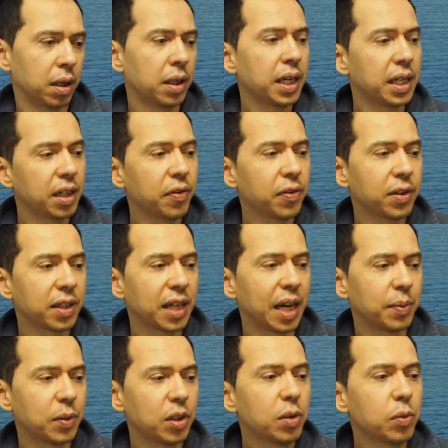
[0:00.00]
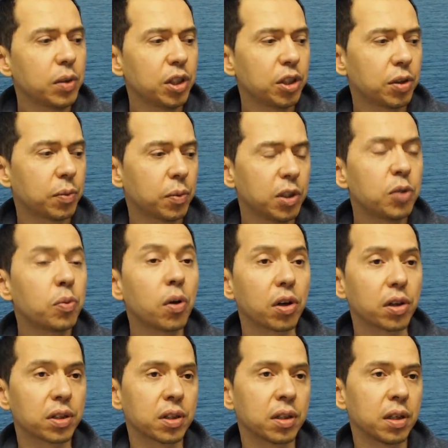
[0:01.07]
Yeah, different time zone, which which
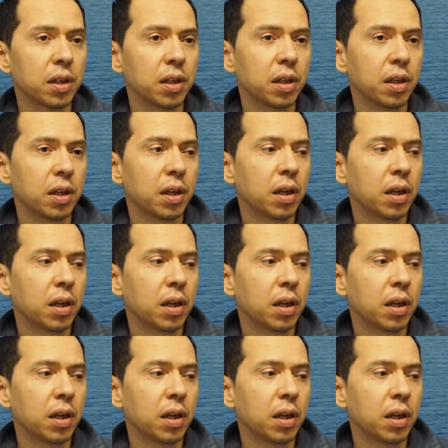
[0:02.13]
works. Yeah.